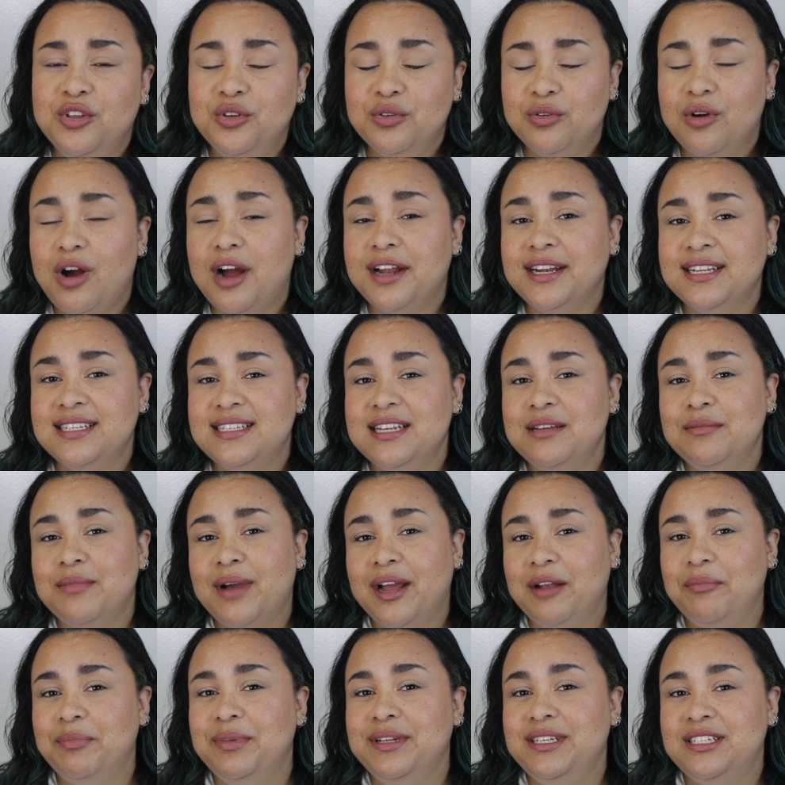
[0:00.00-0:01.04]
You honestly
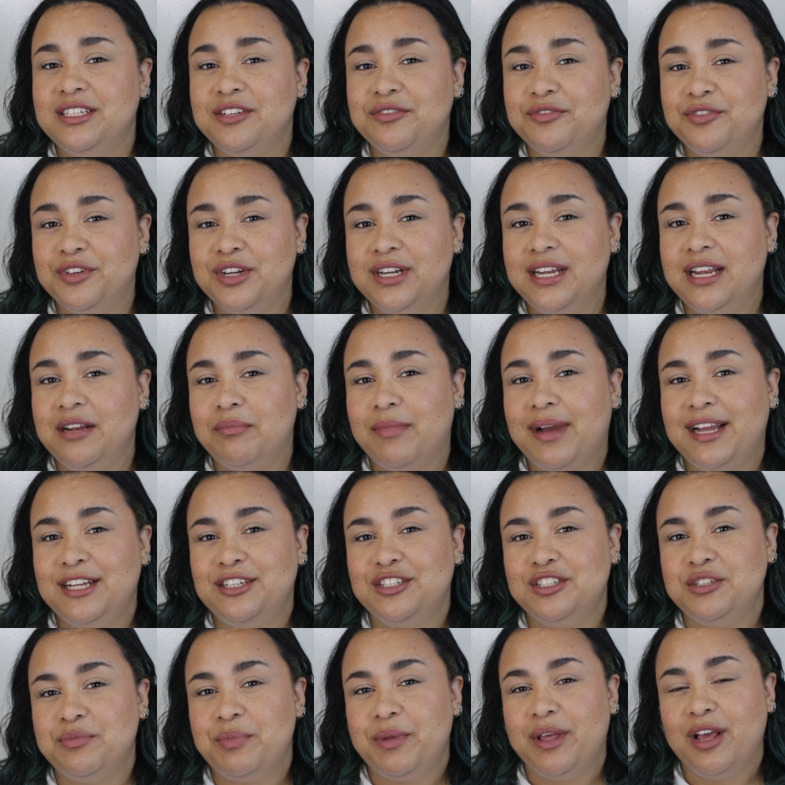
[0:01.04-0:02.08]
might be different, it might
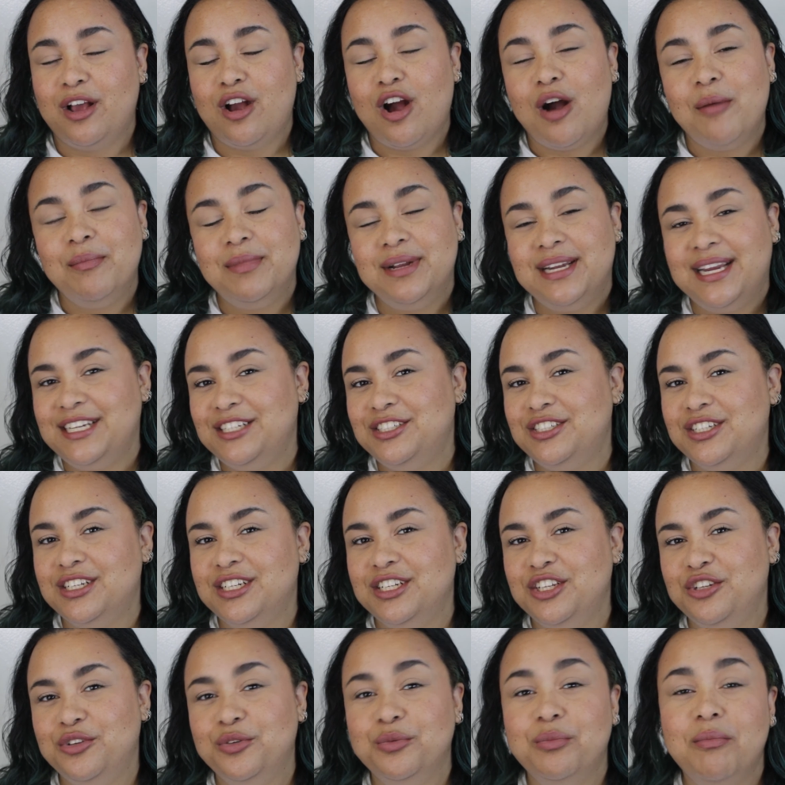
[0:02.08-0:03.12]
just be a
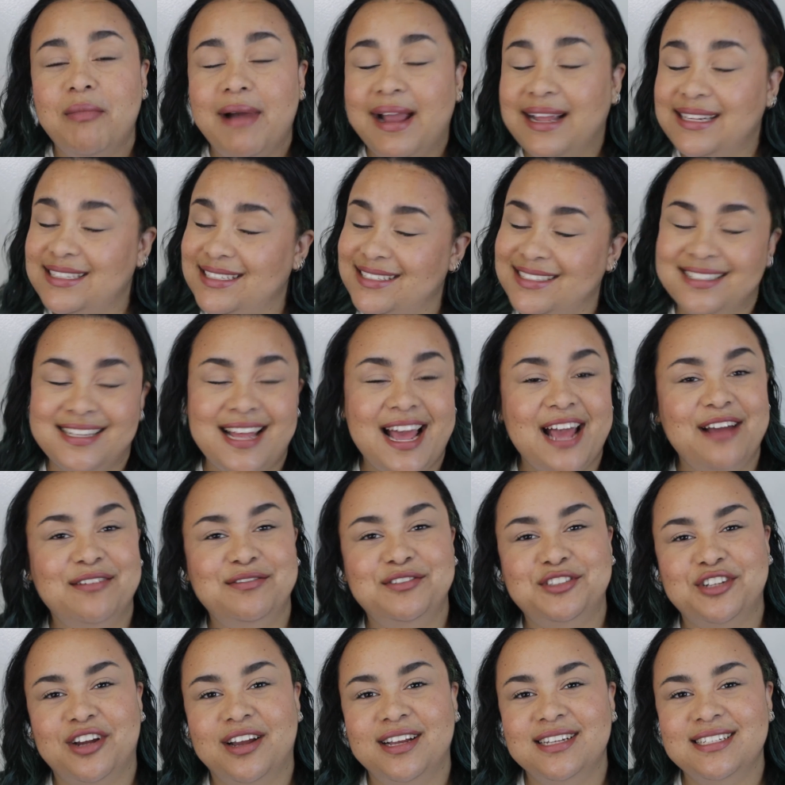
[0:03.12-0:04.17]
combination. You might still
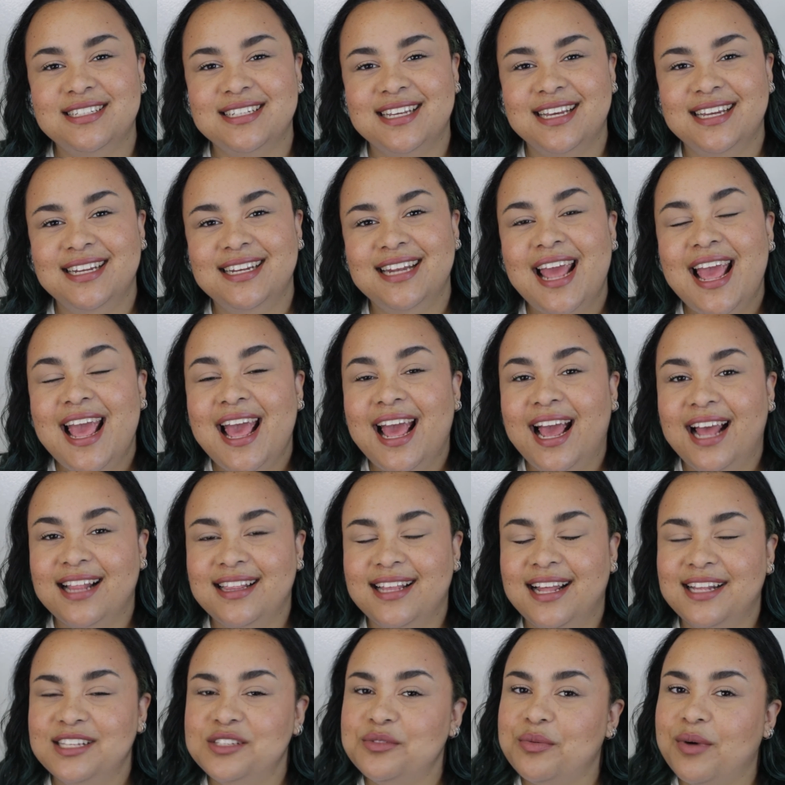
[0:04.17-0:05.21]
have dry skin, and
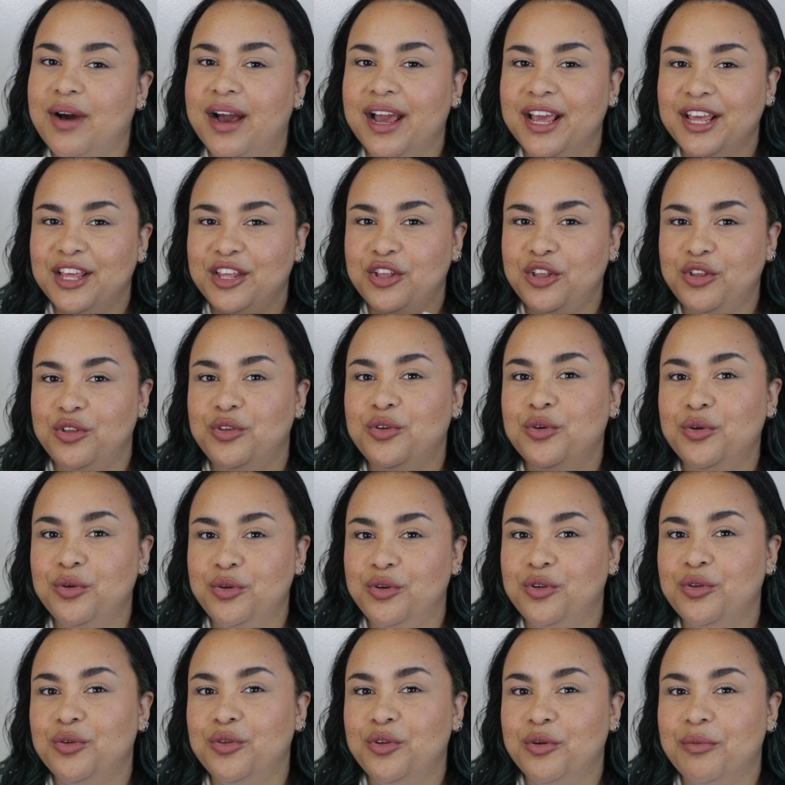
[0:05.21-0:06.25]
that's why you
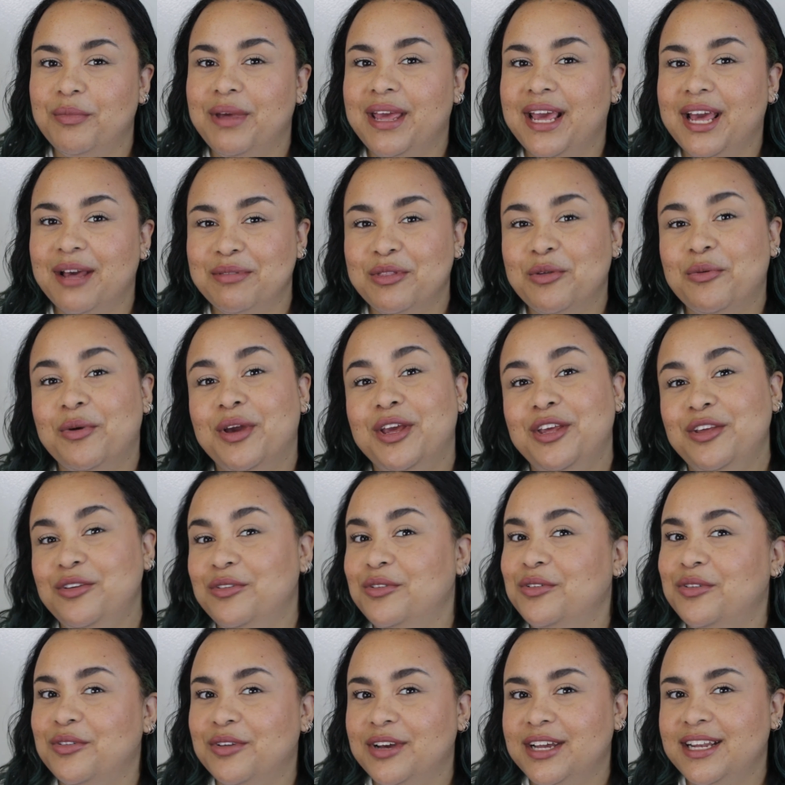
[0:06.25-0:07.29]
do your makeup the way
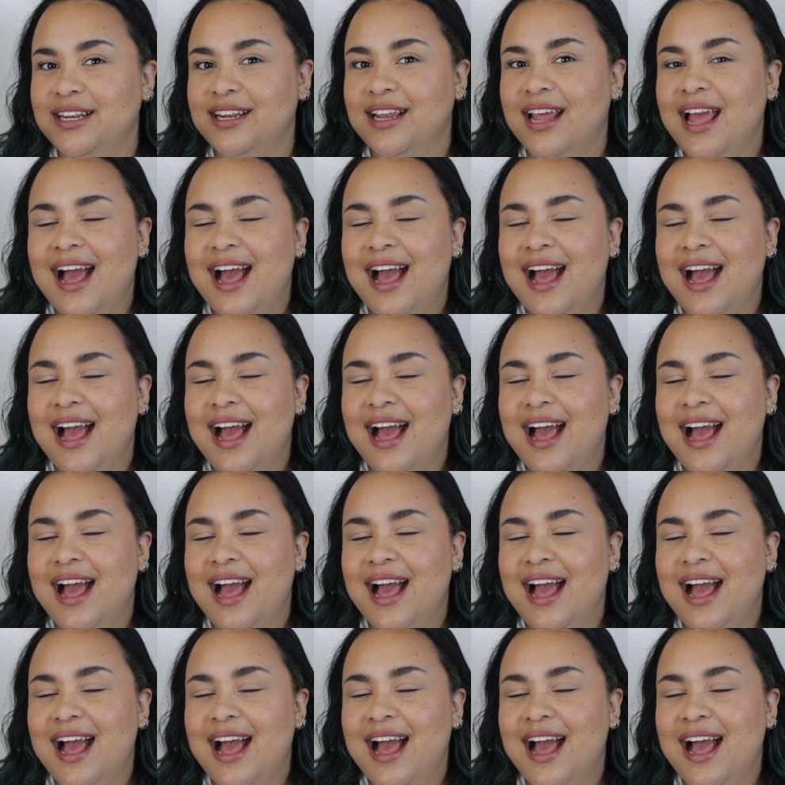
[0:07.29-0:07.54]
you do it.